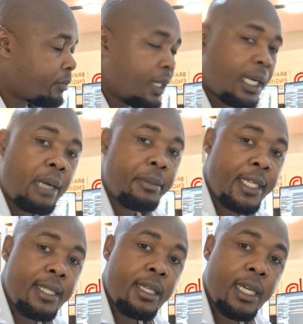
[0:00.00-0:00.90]

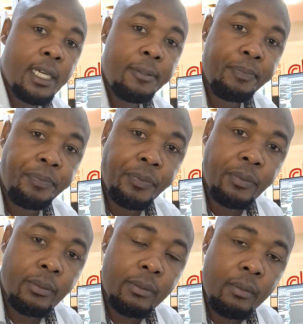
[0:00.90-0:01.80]
Camtasia
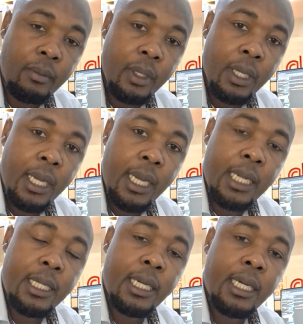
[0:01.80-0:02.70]

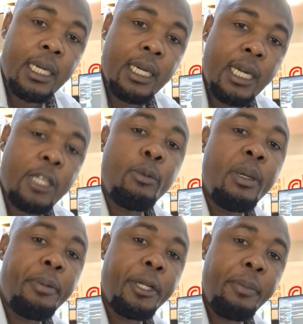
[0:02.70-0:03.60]
and Adobe
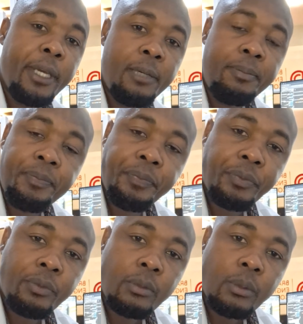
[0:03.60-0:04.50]
Premium.
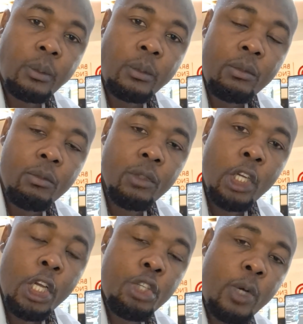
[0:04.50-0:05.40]

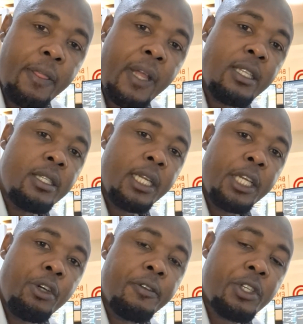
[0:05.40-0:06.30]
So at that stage
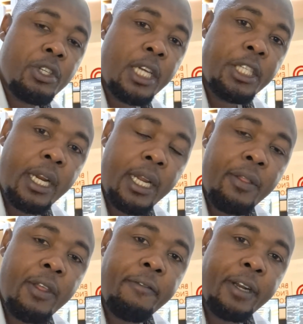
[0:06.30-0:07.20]
of structuring
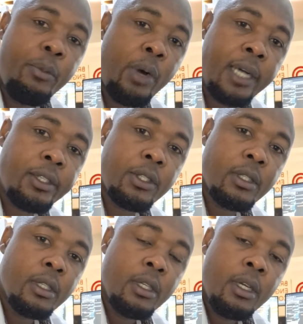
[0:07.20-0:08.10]
the frameworks,
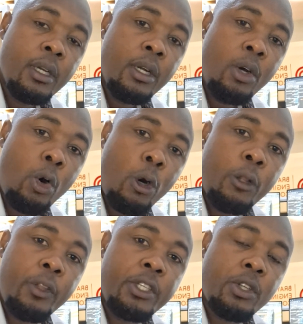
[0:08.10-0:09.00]
all
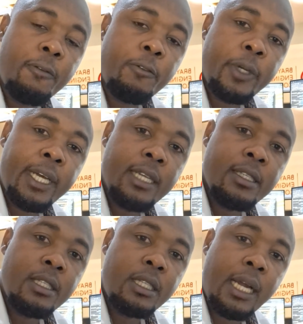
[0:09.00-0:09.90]
these
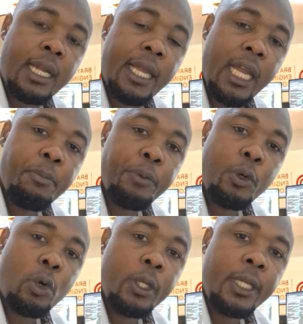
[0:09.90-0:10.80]
softwares can help you
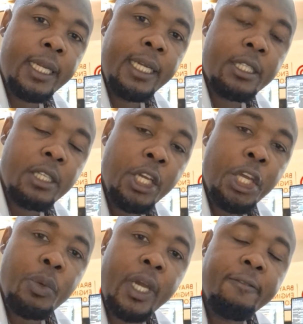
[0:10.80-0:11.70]
coordinate
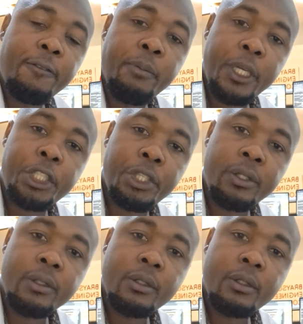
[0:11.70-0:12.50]
your information